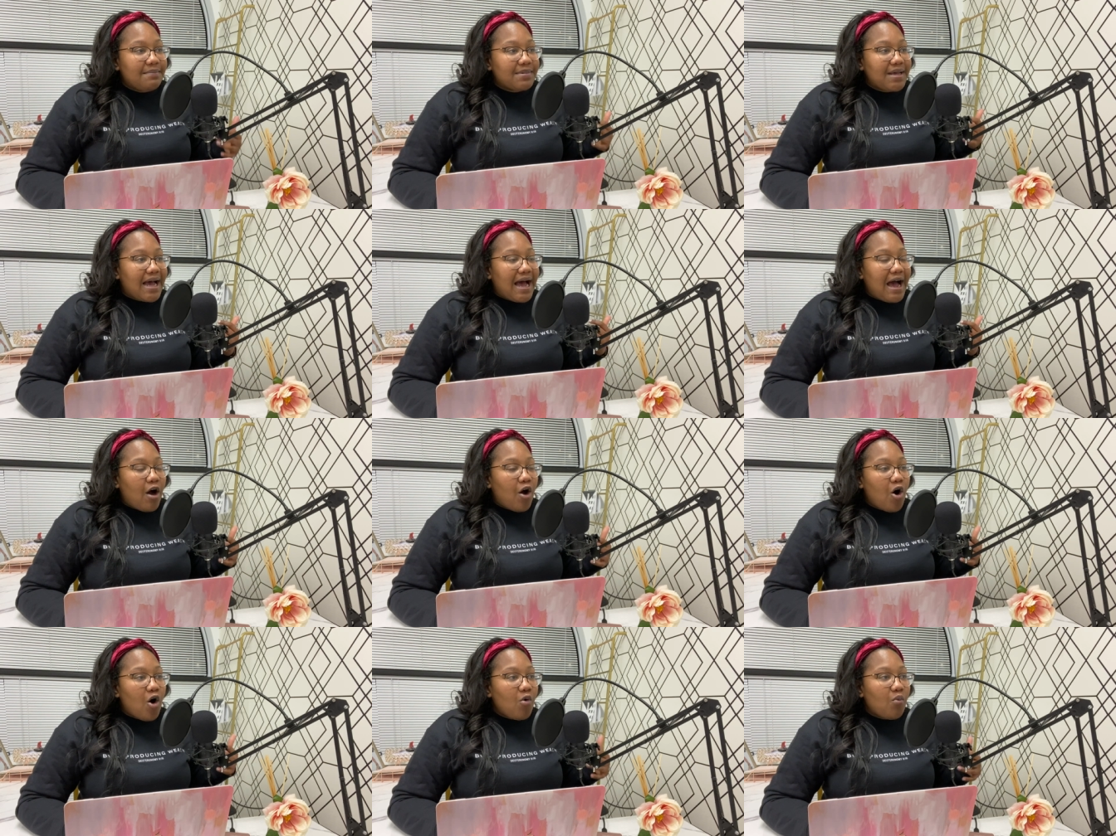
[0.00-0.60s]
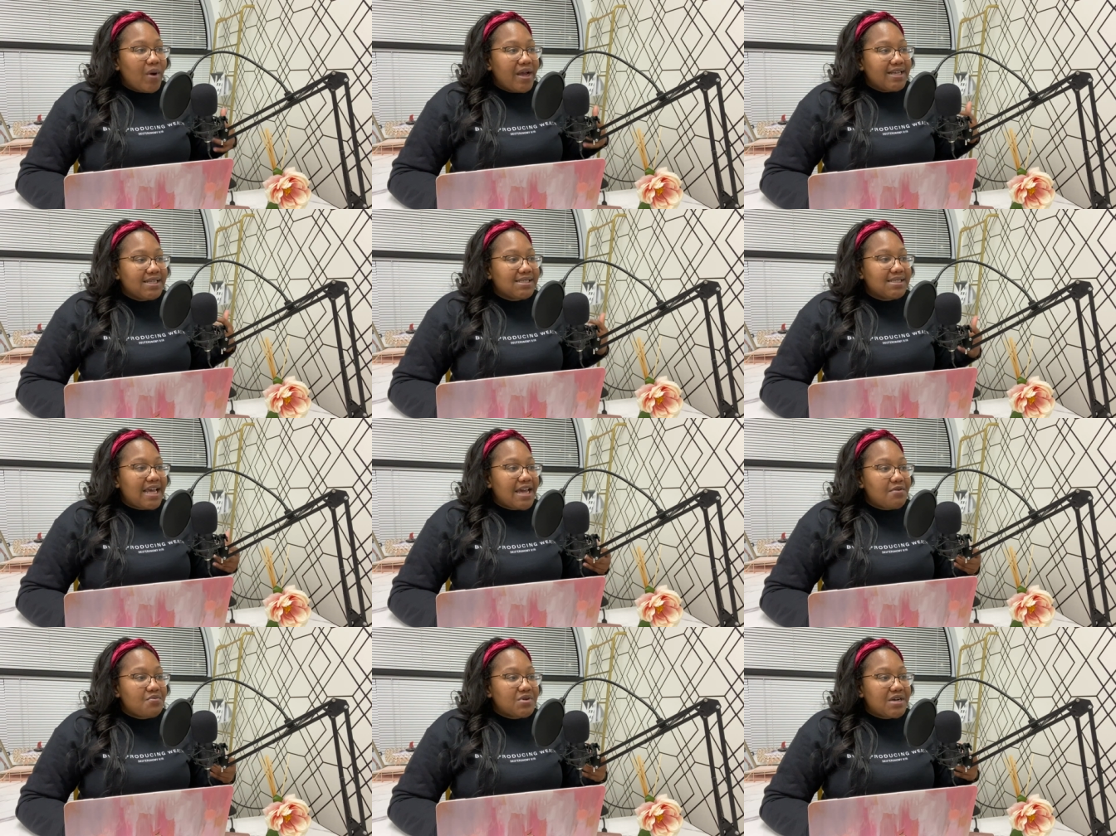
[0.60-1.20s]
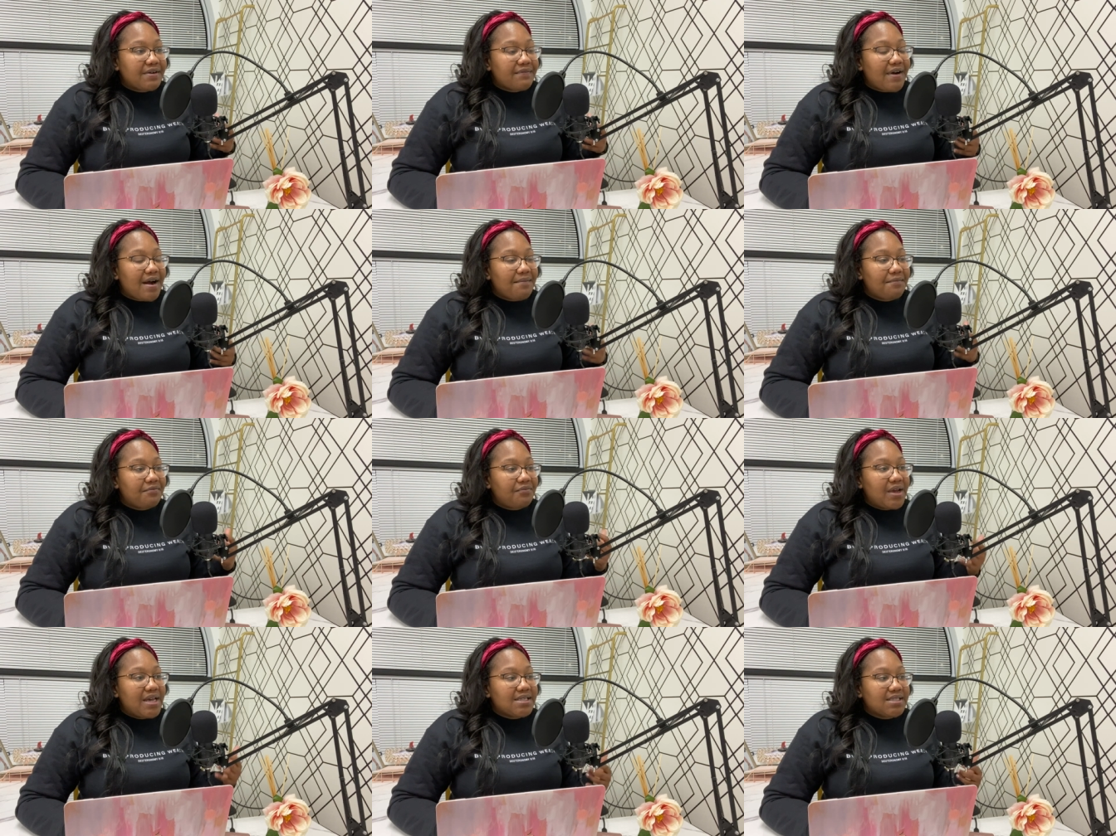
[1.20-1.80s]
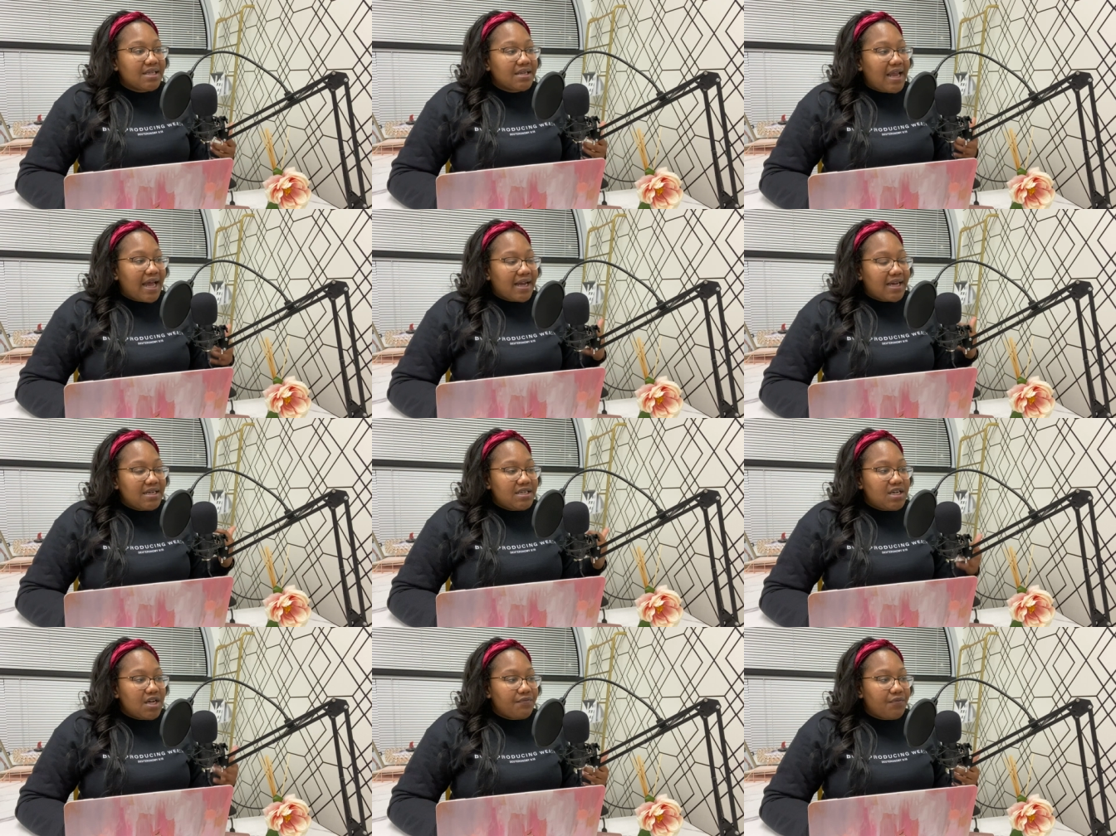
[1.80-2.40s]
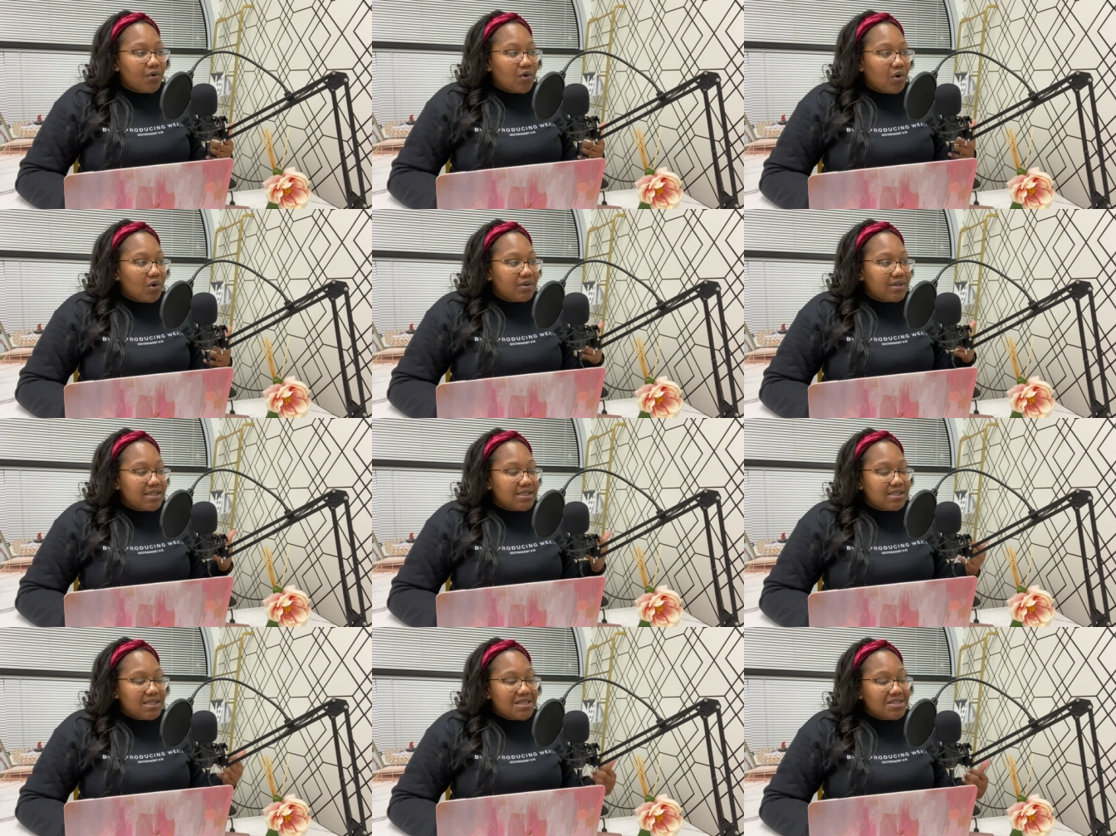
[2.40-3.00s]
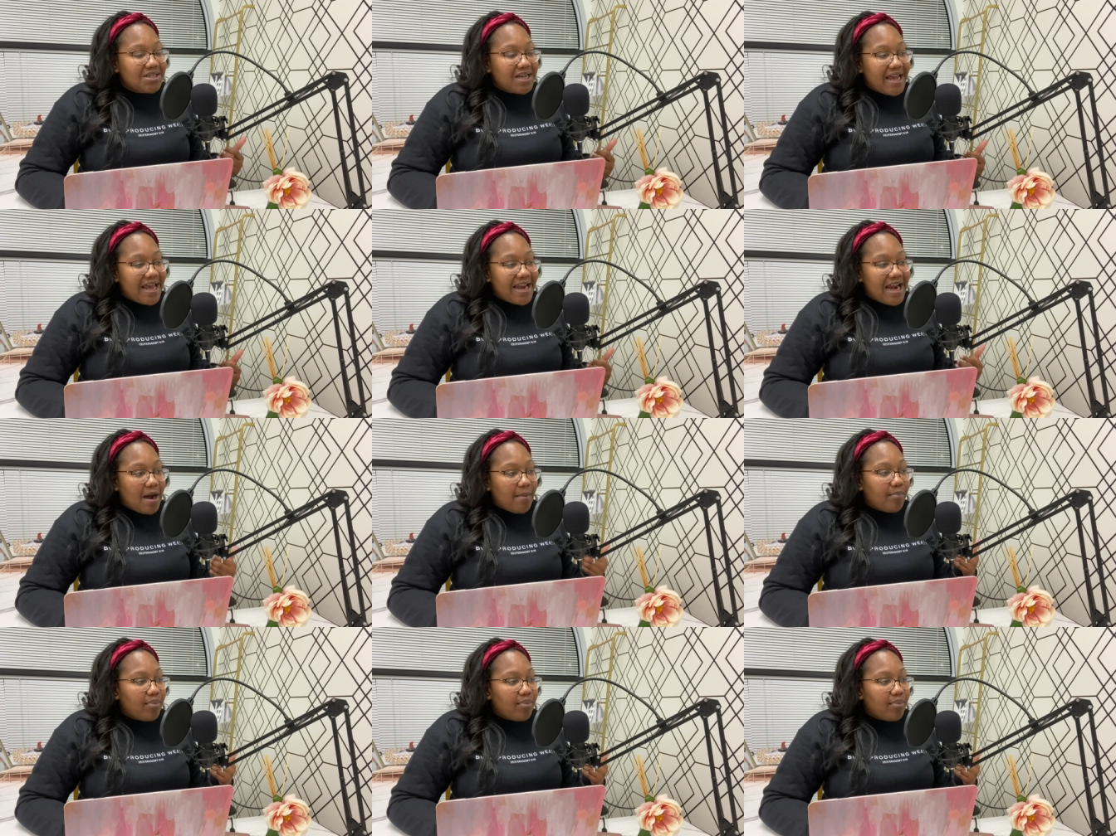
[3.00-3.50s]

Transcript: always say whenever I'm facing like a difficult decision and I'm